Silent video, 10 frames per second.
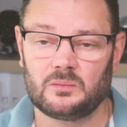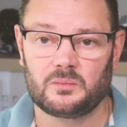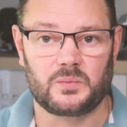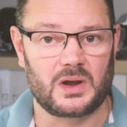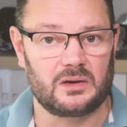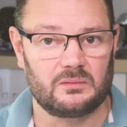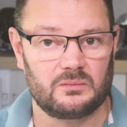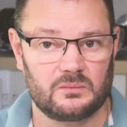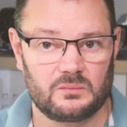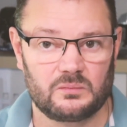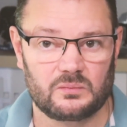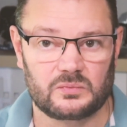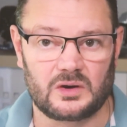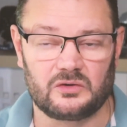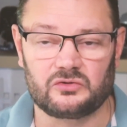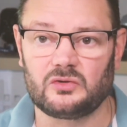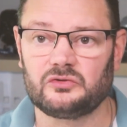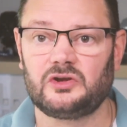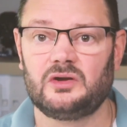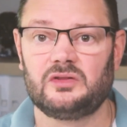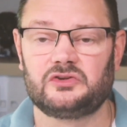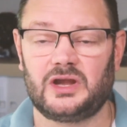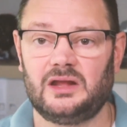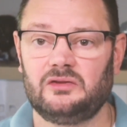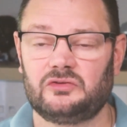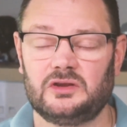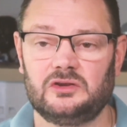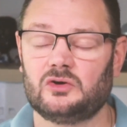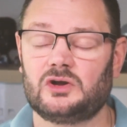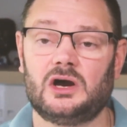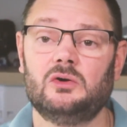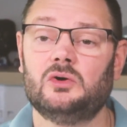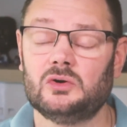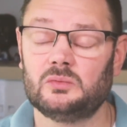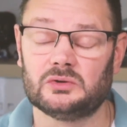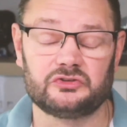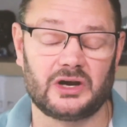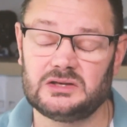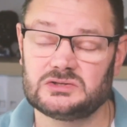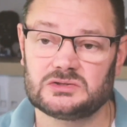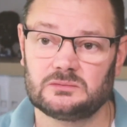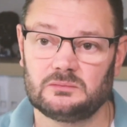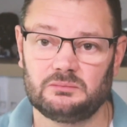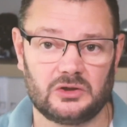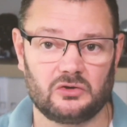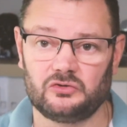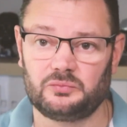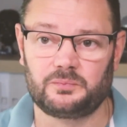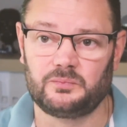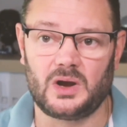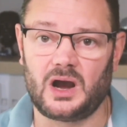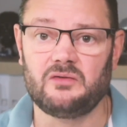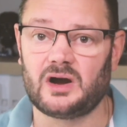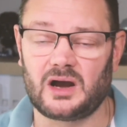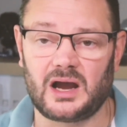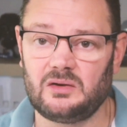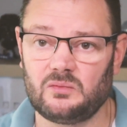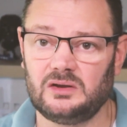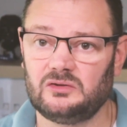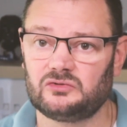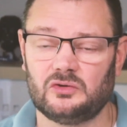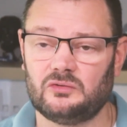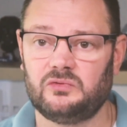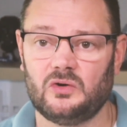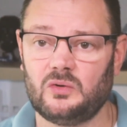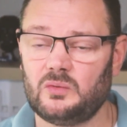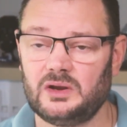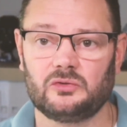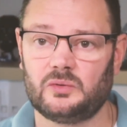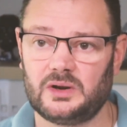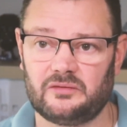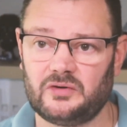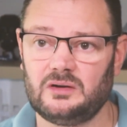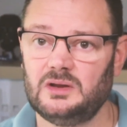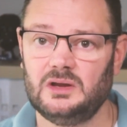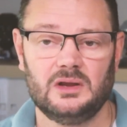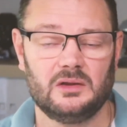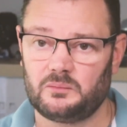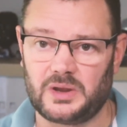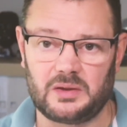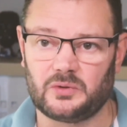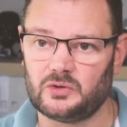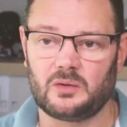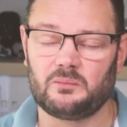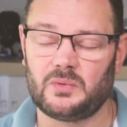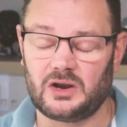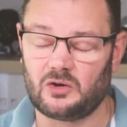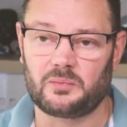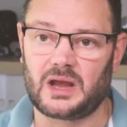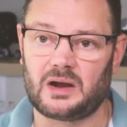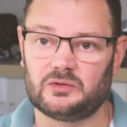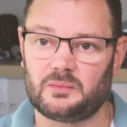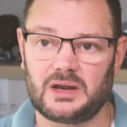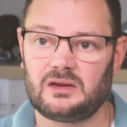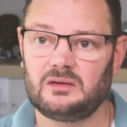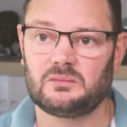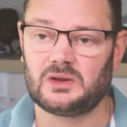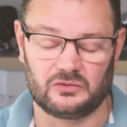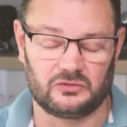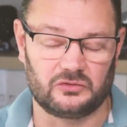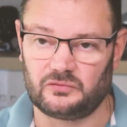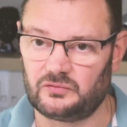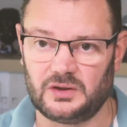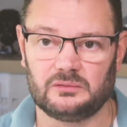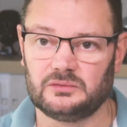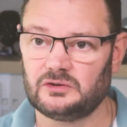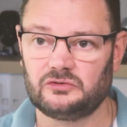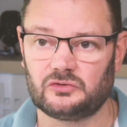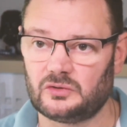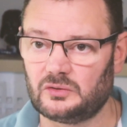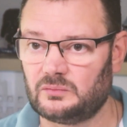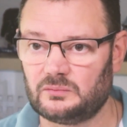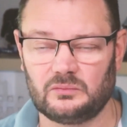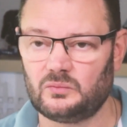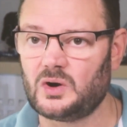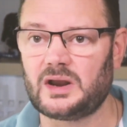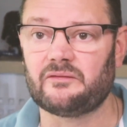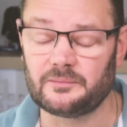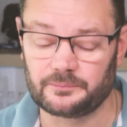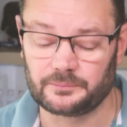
but there is also the chance that your cohort will change, because over 8 weeks or 4 weeks or whatever, people might not be able to make it because of illness or whatever.